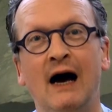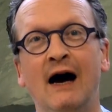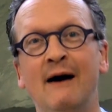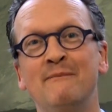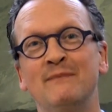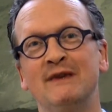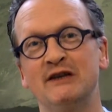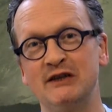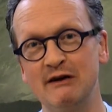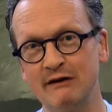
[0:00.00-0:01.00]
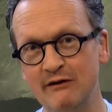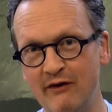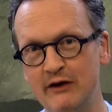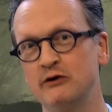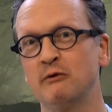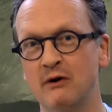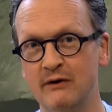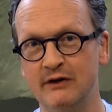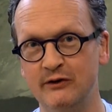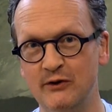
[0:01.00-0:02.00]
The series of videos we're
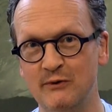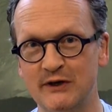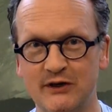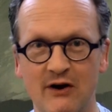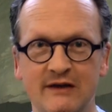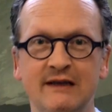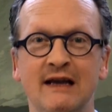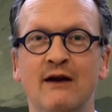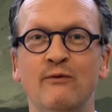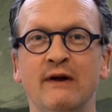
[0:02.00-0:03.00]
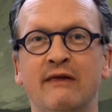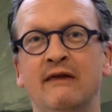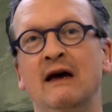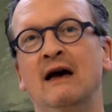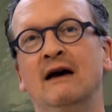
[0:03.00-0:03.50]
going to do will start today with